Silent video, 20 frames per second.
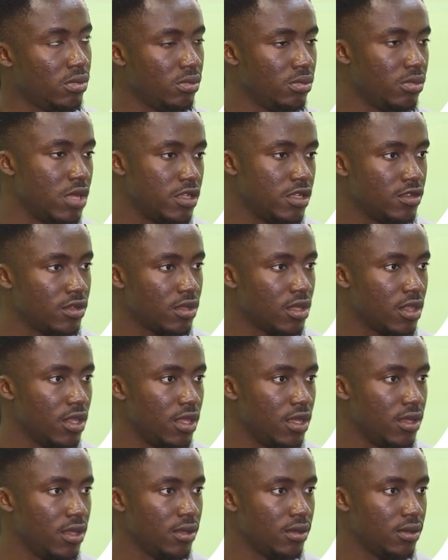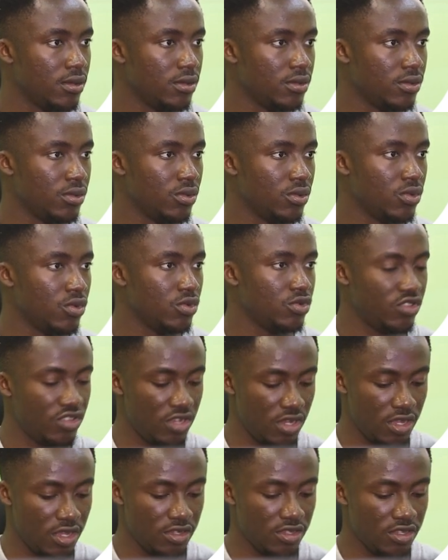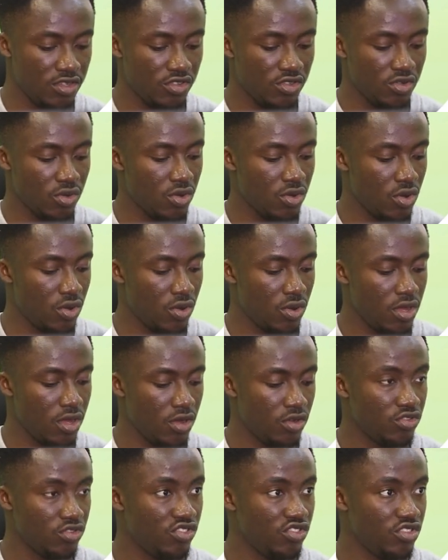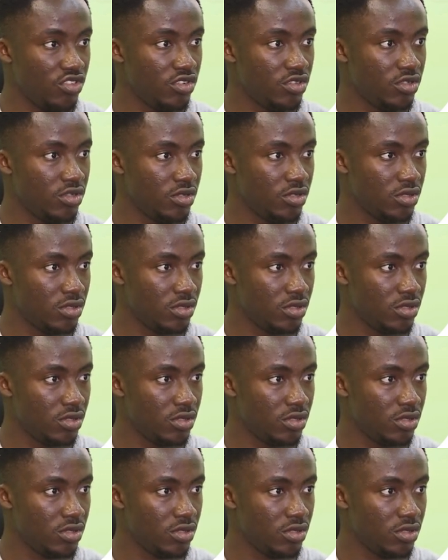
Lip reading: Basically, we'll change this to call LG